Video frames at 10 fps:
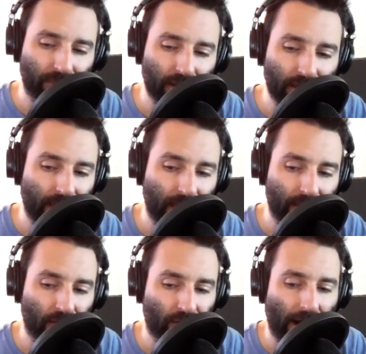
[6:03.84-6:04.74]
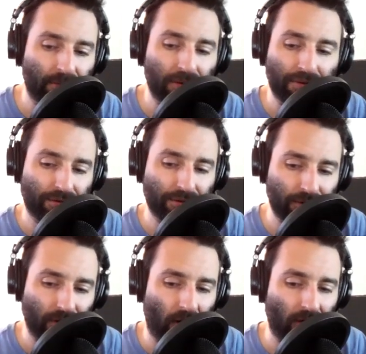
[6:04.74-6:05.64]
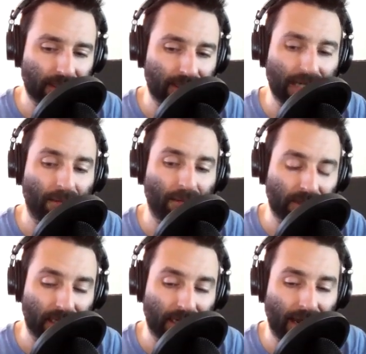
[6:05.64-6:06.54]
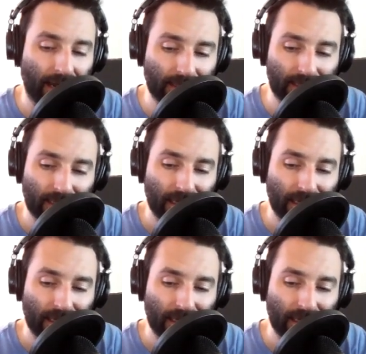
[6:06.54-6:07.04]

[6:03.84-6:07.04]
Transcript: crapping through all his diapers at night.